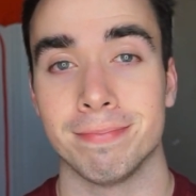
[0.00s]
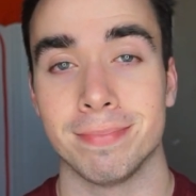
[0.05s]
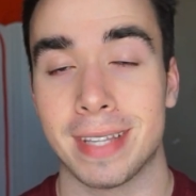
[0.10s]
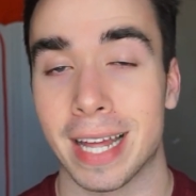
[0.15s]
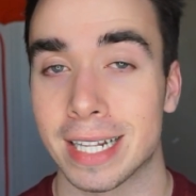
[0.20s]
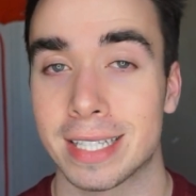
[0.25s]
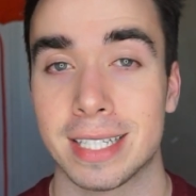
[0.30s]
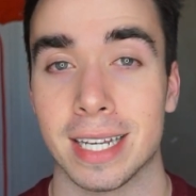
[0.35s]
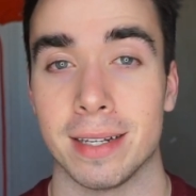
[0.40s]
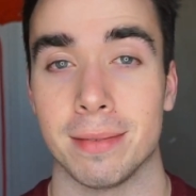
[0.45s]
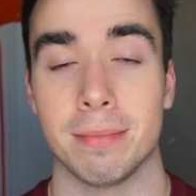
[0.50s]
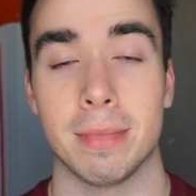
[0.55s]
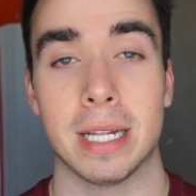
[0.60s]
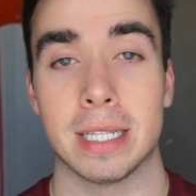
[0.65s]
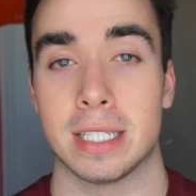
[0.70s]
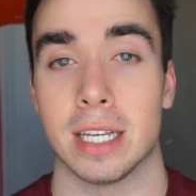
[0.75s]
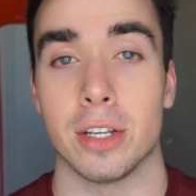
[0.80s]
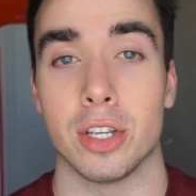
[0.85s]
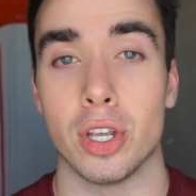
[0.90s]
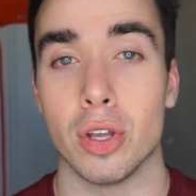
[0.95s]
That's it.
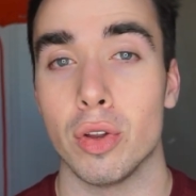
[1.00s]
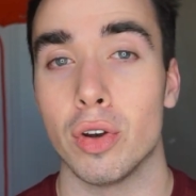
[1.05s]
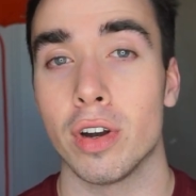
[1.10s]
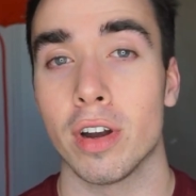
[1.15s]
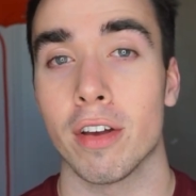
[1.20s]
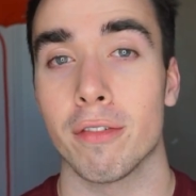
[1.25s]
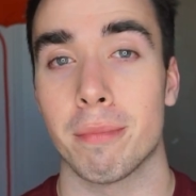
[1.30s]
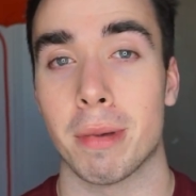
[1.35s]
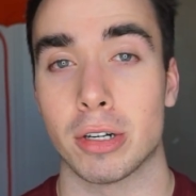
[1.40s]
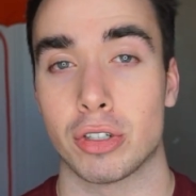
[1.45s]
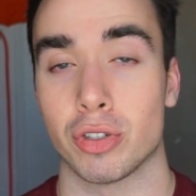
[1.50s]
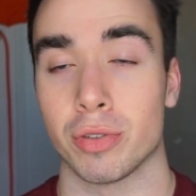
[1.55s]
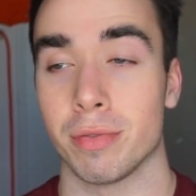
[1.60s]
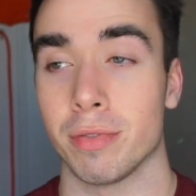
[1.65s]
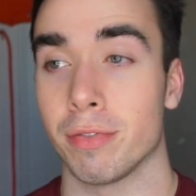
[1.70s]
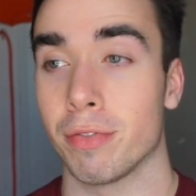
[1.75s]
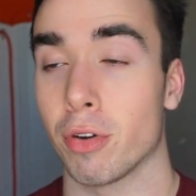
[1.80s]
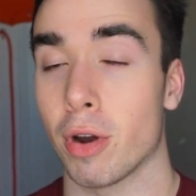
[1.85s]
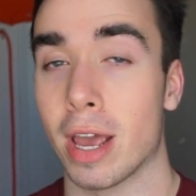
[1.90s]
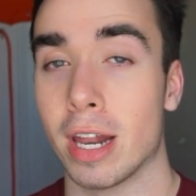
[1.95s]
It's a unit of
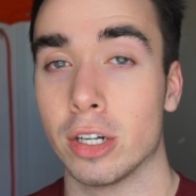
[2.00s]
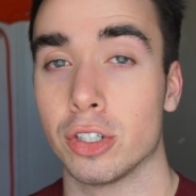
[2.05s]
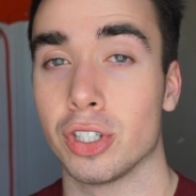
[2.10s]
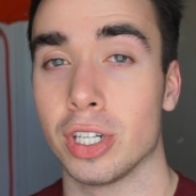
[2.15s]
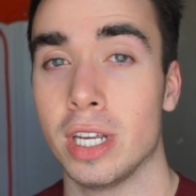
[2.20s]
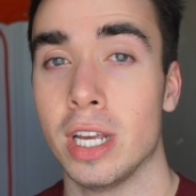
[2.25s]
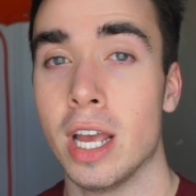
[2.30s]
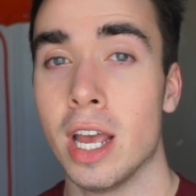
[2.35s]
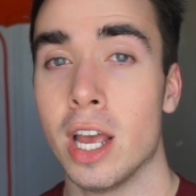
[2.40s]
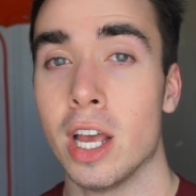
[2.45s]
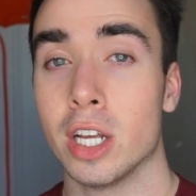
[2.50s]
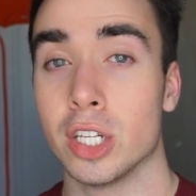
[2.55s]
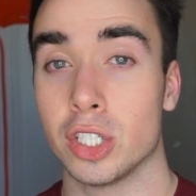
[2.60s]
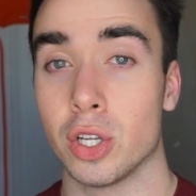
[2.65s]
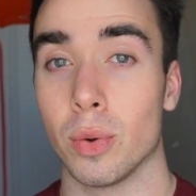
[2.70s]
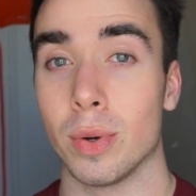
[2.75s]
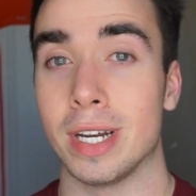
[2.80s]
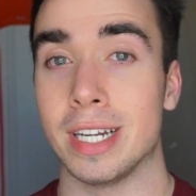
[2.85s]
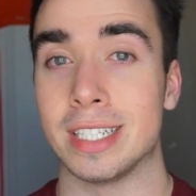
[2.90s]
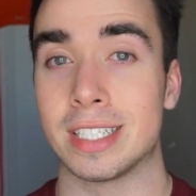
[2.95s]
measurement for energy,
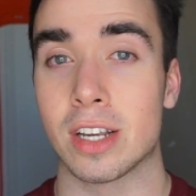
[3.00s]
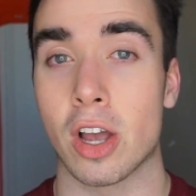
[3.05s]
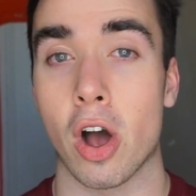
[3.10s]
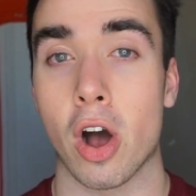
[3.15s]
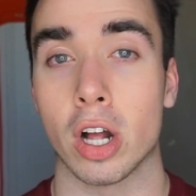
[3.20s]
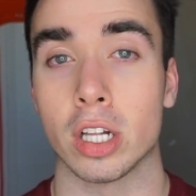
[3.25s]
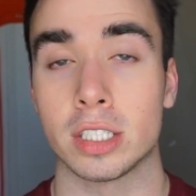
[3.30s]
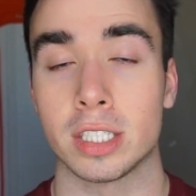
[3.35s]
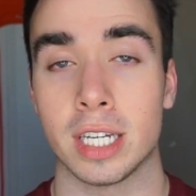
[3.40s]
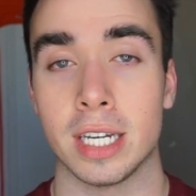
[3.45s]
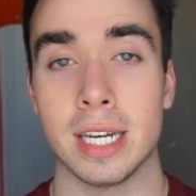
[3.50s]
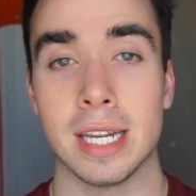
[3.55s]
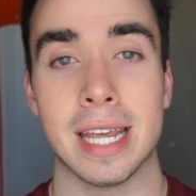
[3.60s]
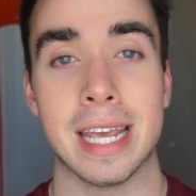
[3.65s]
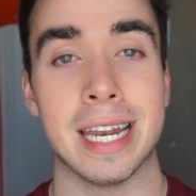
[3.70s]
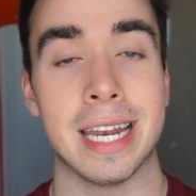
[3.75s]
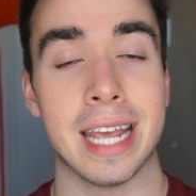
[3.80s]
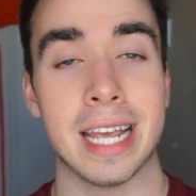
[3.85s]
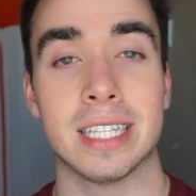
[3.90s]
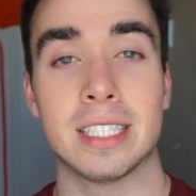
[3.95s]
so it is constant.
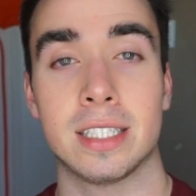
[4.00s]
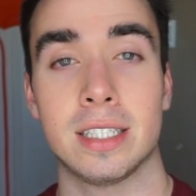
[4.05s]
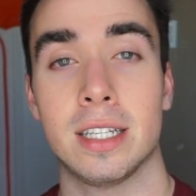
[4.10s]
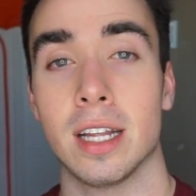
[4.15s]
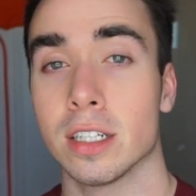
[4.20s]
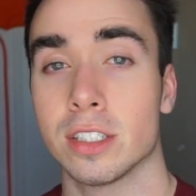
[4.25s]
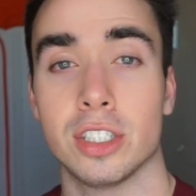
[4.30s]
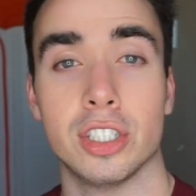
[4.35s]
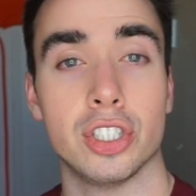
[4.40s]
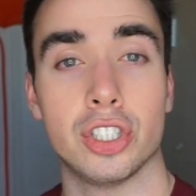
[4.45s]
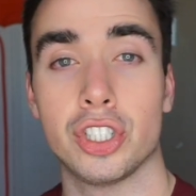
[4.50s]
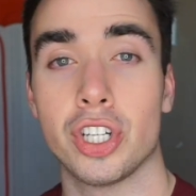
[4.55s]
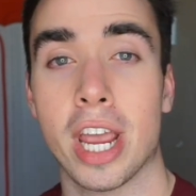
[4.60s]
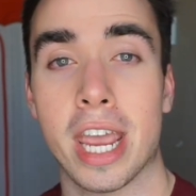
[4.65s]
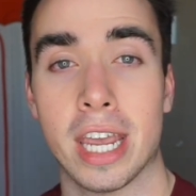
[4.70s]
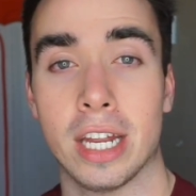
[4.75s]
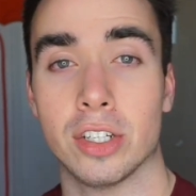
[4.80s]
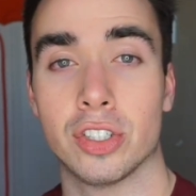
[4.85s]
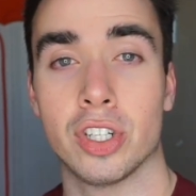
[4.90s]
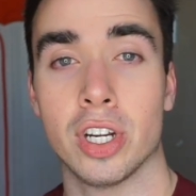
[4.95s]
It doesn't
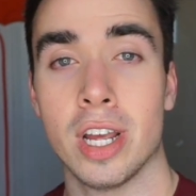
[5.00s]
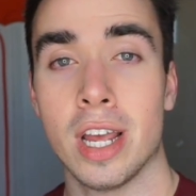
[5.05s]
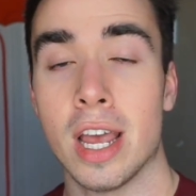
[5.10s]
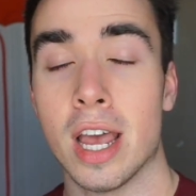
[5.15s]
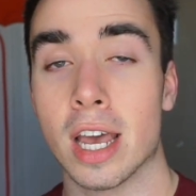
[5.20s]
change.